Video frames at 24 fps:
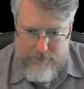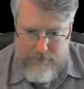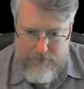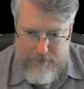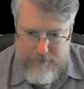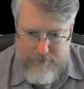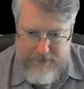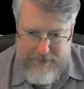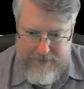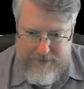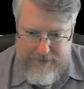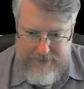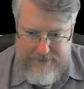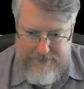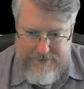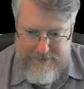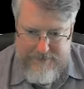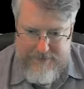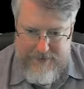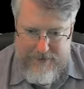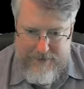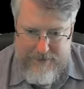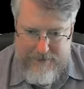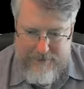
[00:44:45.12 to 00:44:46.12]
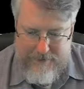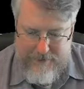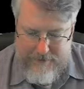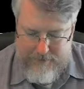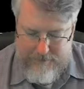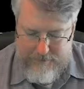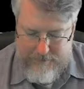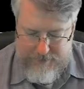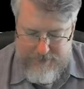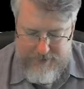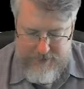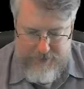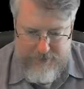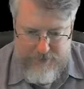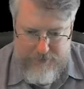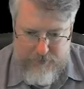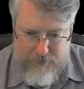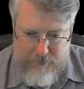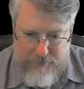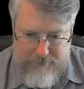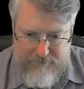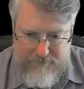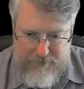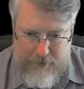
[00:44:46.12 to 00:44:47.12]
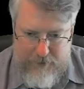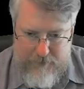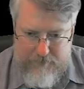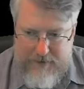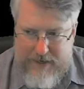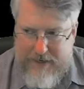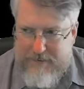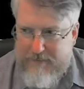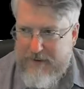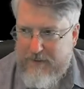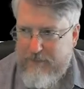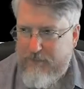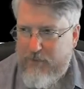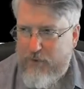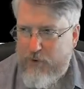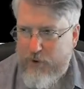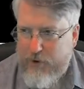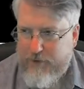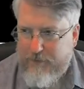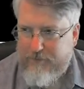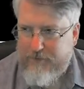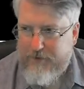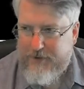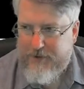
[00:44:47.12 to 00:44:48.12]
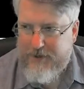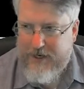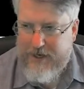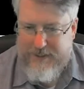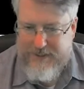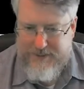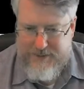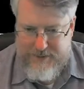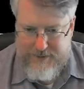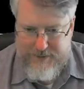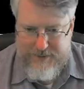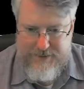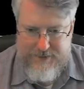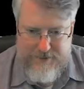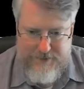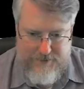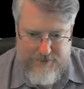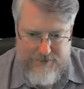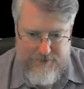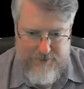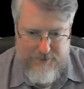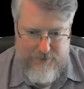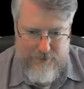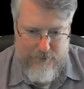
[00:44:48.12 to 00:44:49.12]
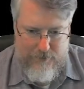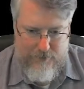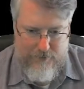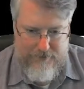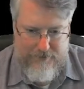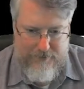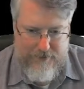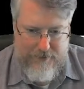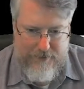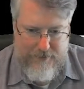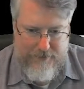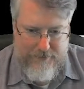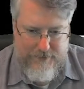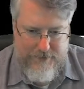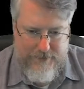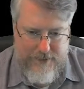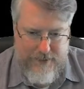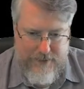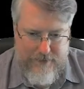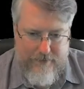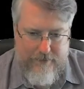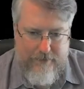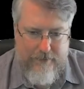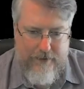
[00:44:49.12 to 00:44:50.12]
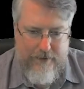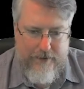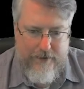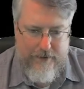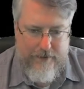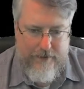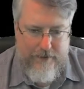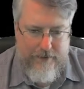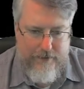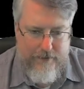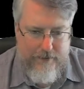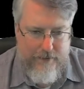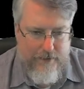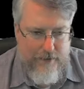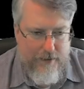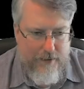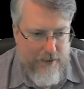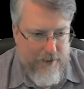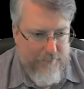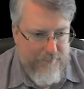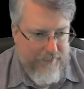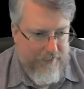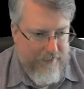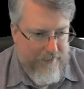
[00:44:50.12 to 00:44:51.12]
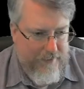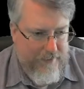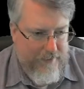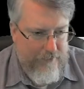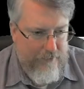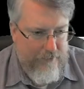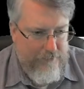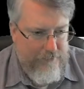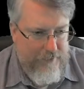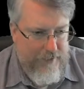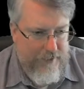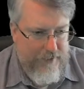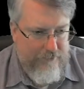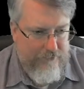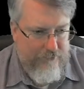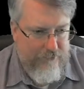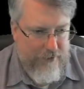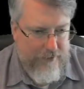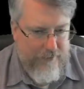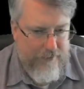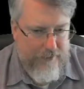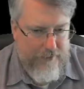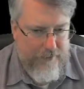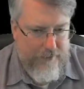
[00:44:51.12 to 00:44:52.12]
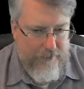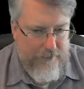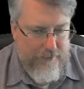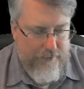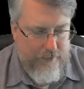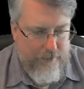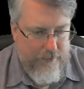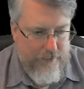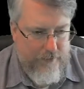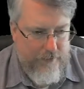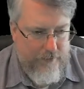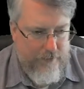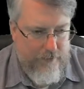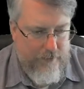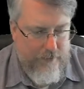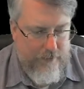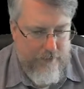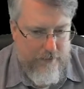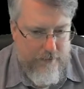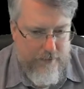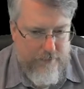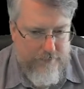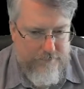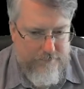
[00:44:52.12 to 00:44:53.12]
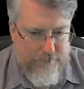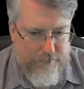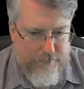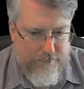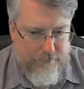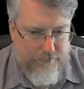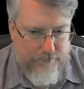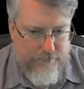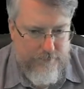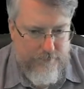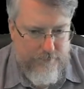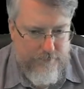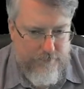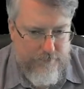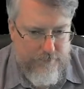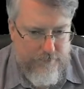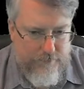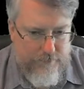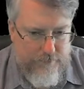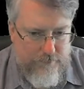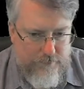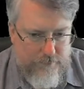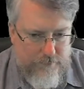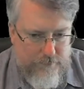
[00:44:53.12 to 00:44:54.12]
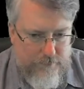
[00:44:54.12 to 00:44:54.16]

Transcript: I'm glad I did that listen through, even though it might have been boring for you guys to listen to the whole thing together. I'm glad I heard that trailing cutoff in an application.